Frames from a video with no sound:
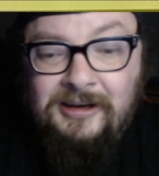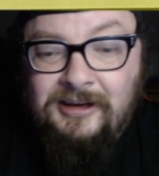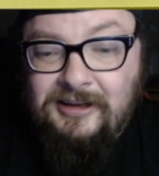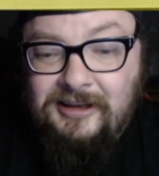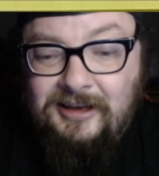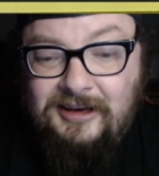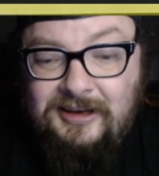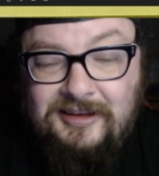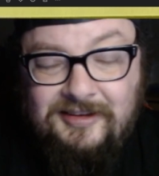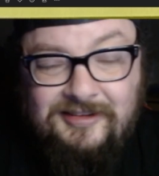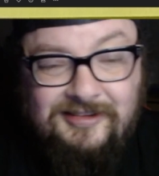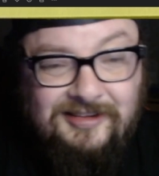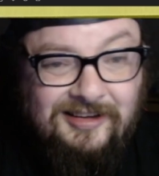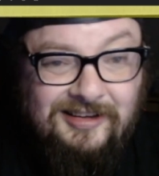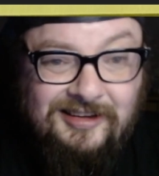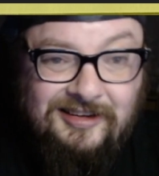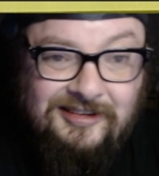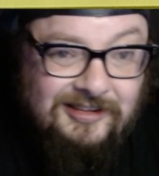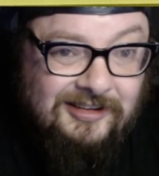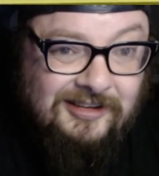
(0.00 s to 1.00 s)
Like, a
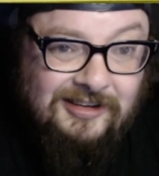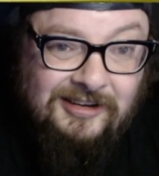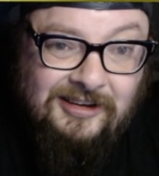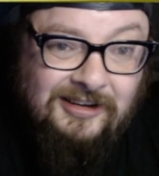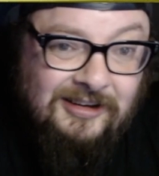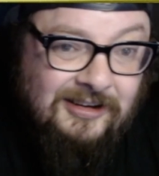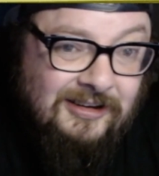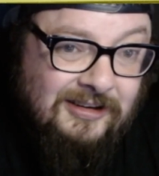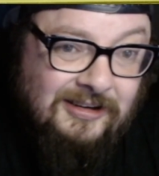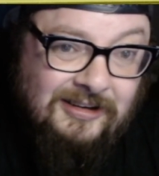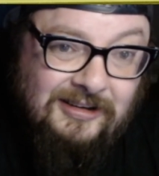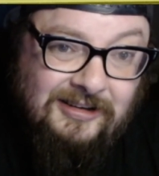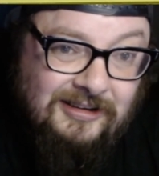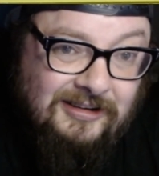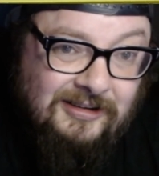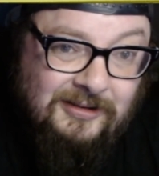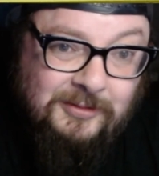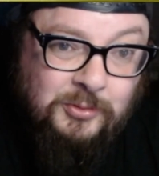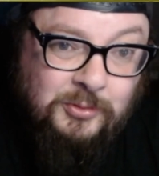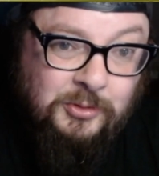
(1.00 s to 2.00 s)
solicitor
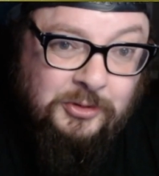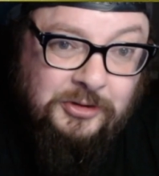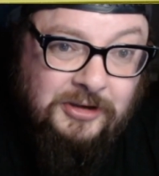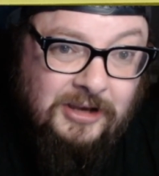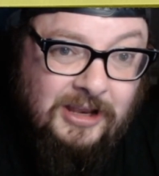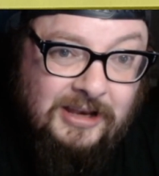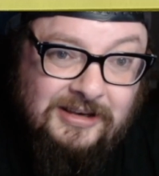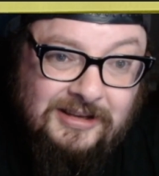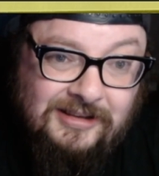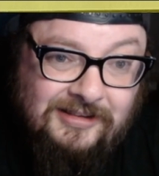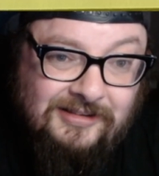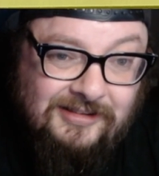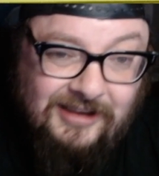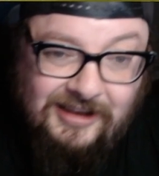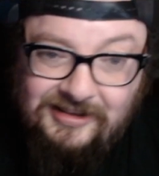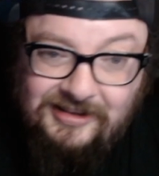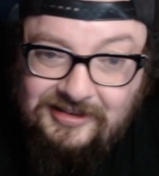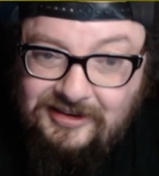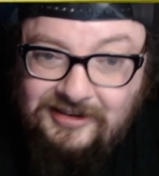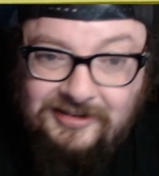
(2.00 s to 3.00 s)
wouldn't
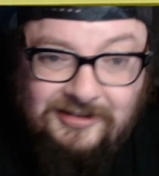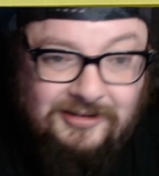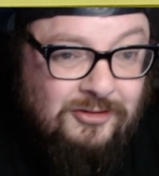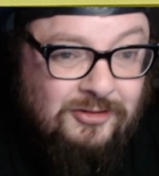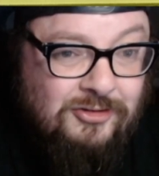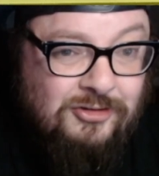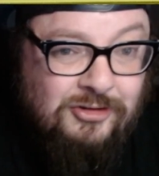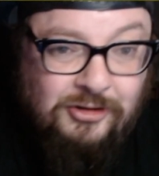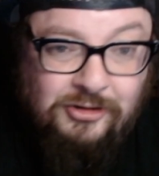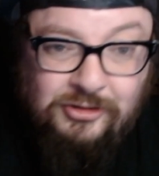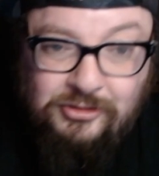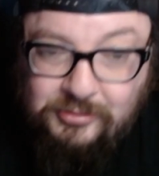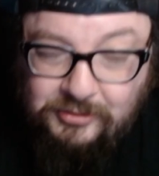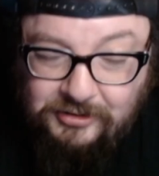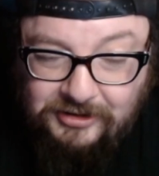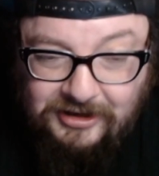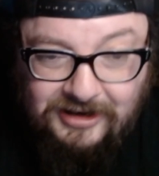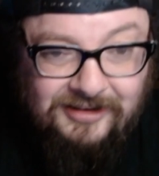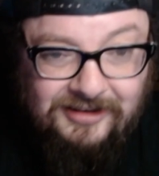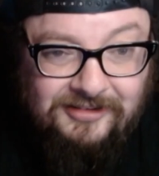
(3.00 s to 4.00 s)
entertain this. A judge
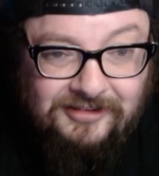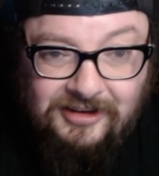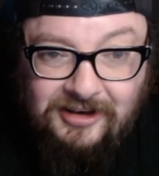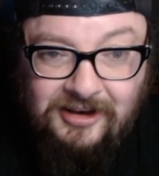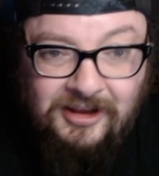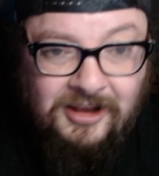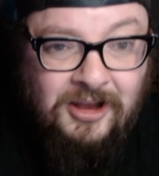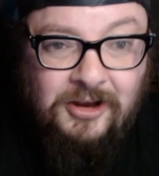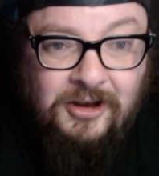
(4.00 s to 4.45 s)
wouldn't entertain.